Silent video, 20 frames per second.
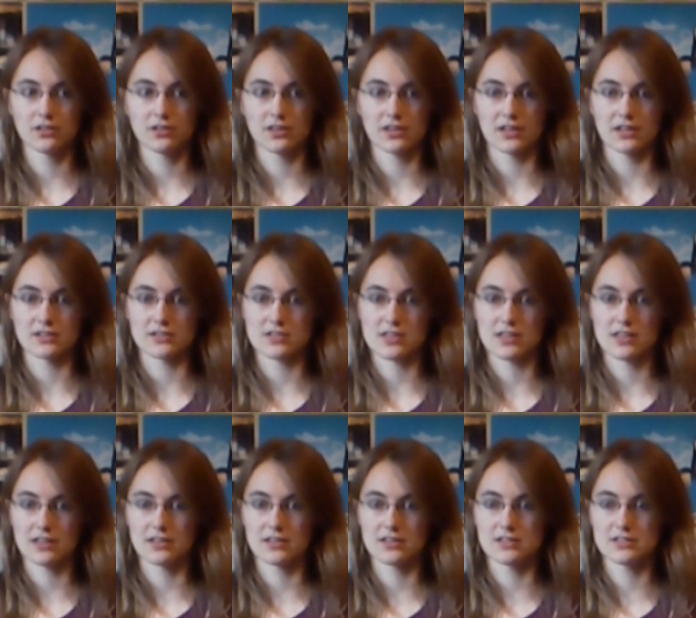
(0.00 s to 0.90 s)
things, and
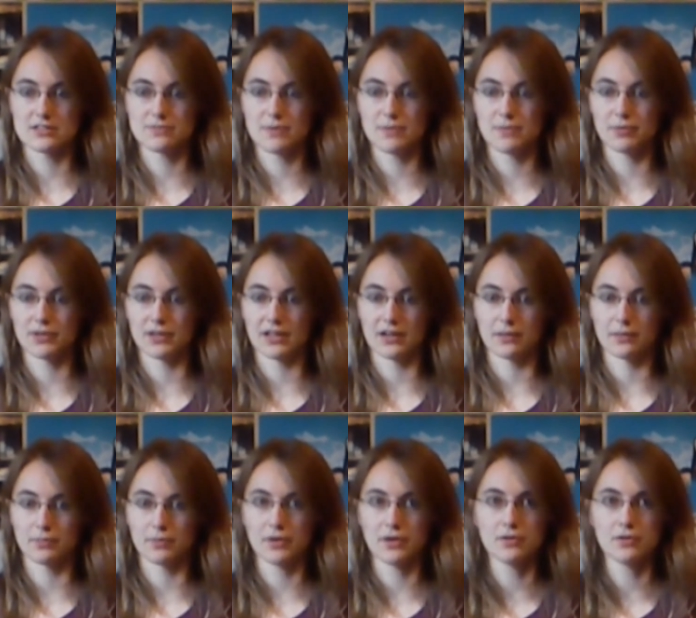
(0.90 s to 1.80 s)
then these people get
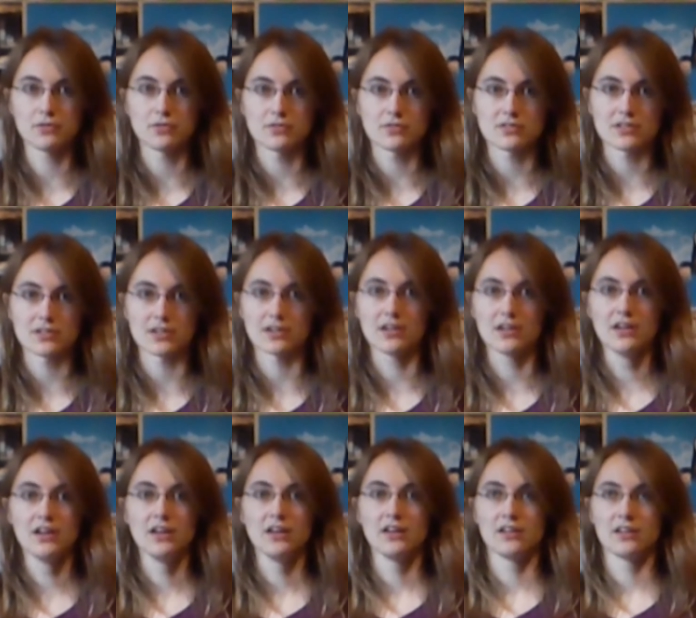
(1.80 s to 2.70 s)
abused and
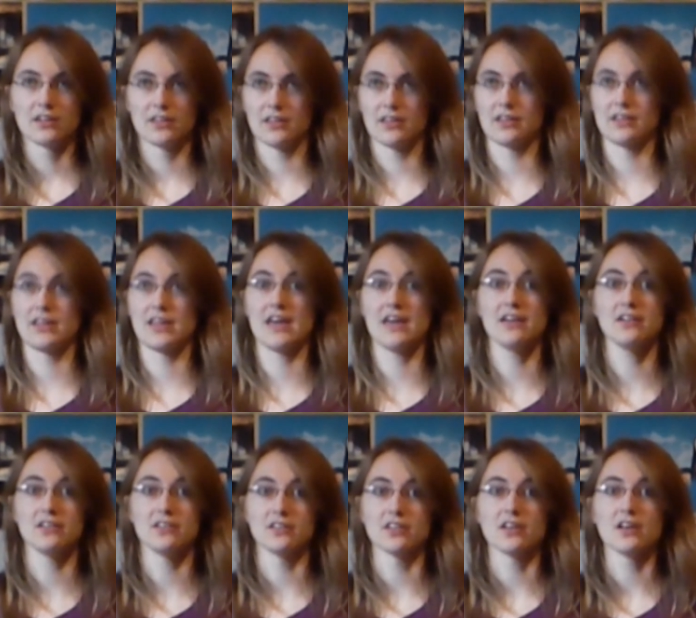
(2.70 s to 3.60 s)

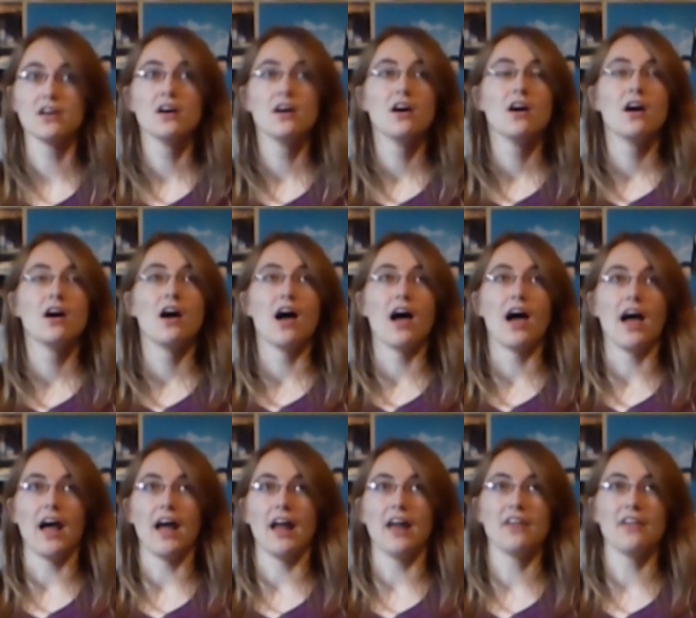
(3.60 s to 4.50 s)
killed.
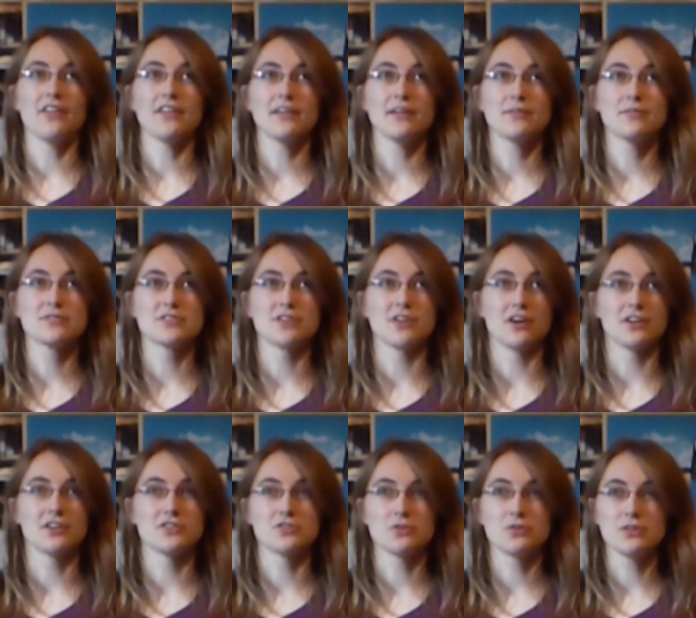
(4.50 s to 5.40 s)
And I thought that was an
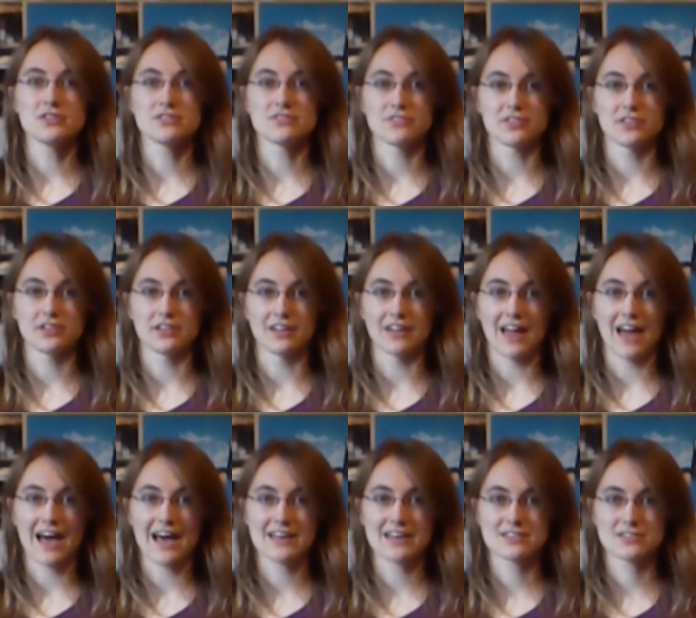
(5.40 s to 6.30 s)
odd choice for the
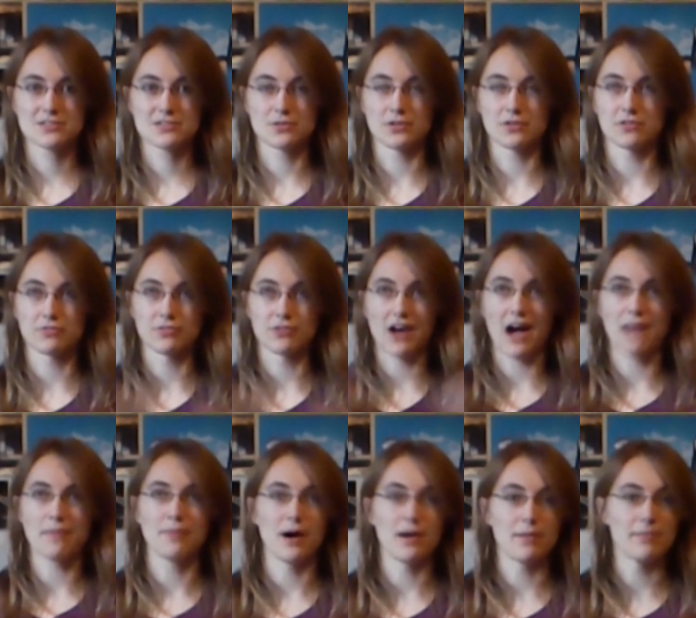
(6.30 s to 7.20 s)
last sort of
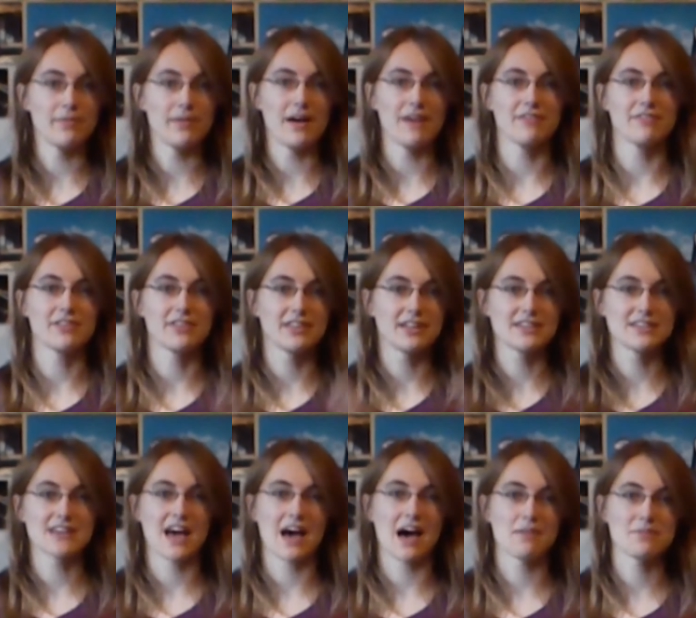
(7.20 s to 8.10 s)
wrap up, everything's
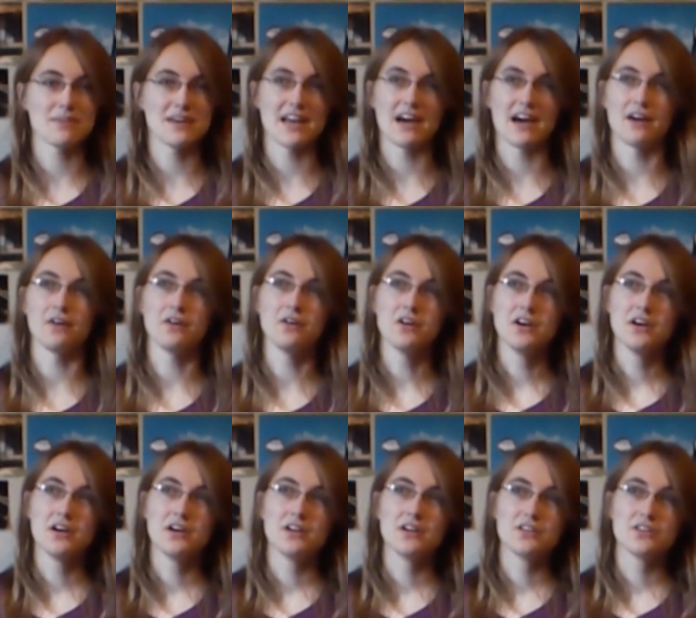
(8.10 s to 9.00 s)
happy now
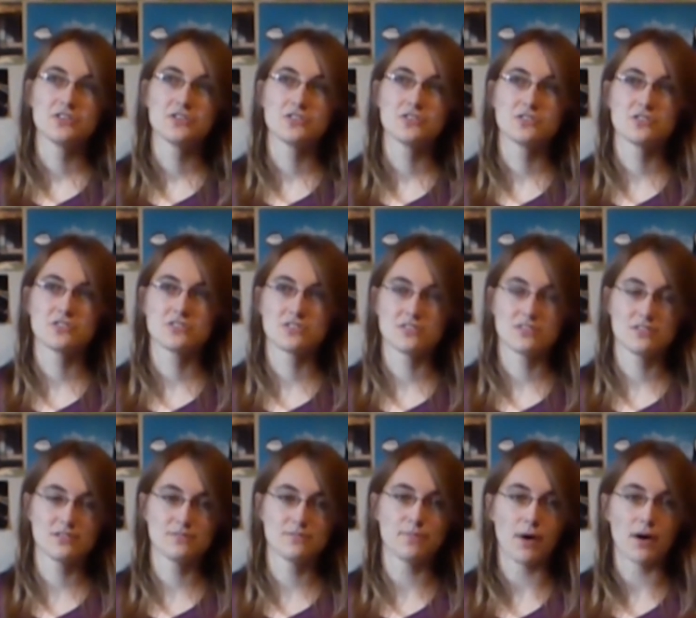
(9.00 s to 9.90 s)

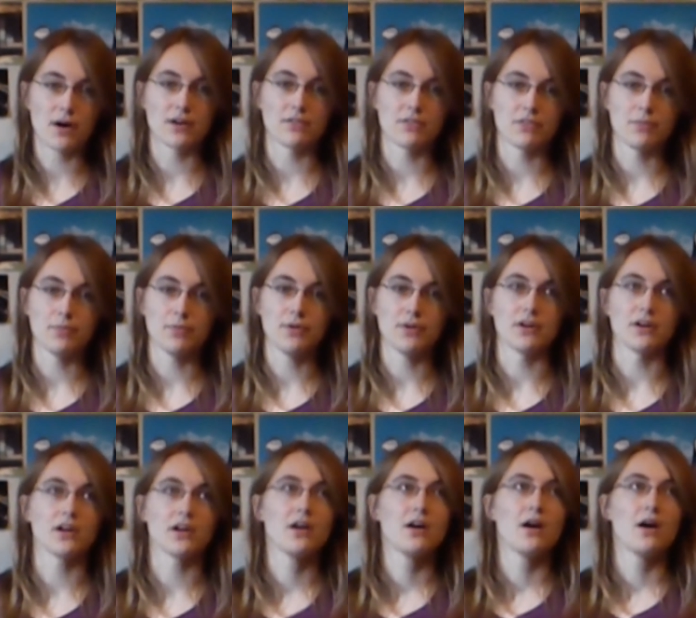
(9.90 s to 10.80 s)
part of the
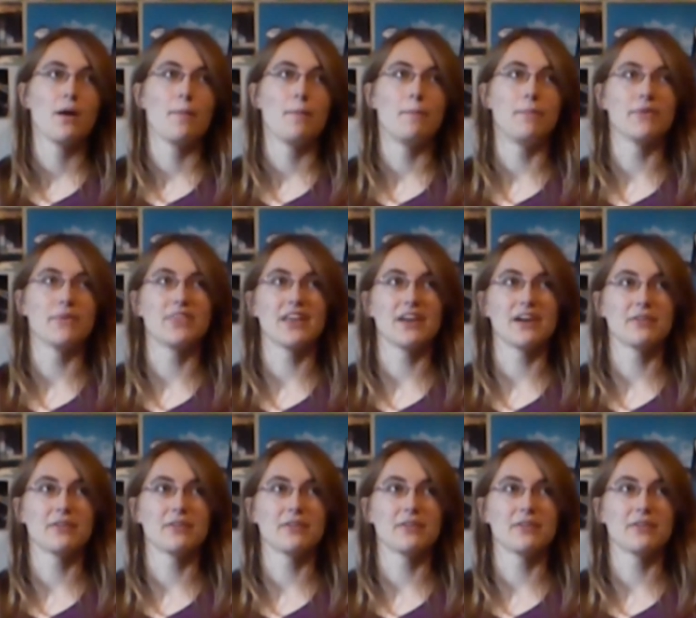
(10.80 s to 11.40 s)
book. But then